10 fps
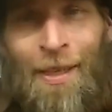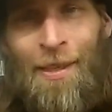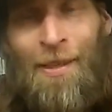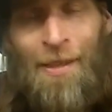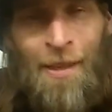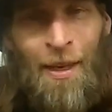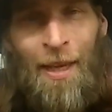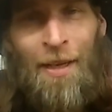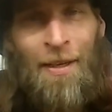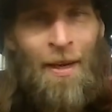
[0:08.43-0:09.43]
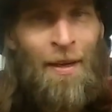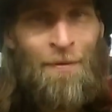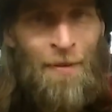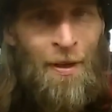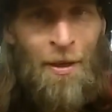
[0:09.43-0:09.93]
guess this is a late night
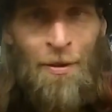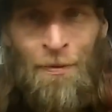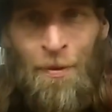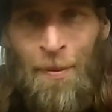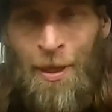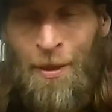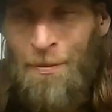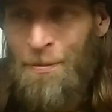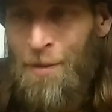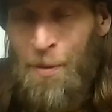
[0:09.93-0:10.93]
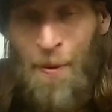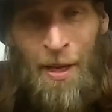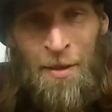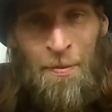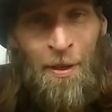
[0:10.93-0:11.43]
video for me. It's
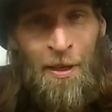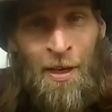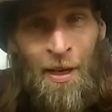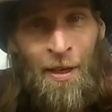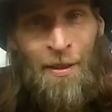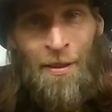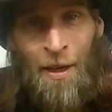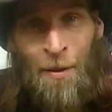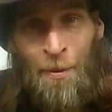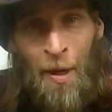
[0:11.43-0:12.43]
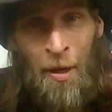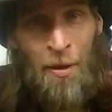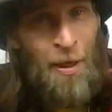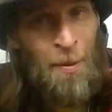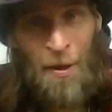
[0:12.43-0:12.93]
past midnight. I
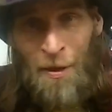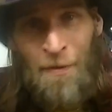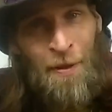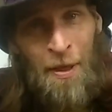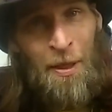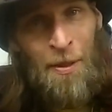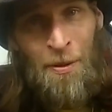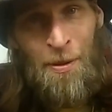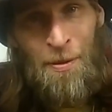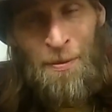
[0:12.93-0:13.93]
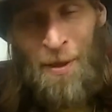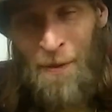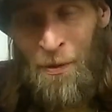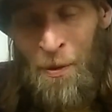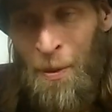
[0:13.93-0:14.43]
rarely make videos,
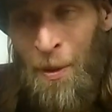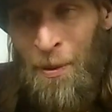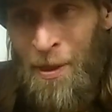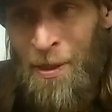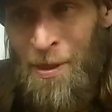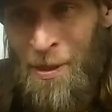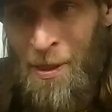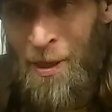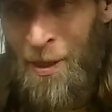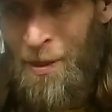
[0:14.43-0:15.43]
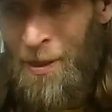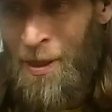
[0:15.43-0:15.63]
even remotely this late.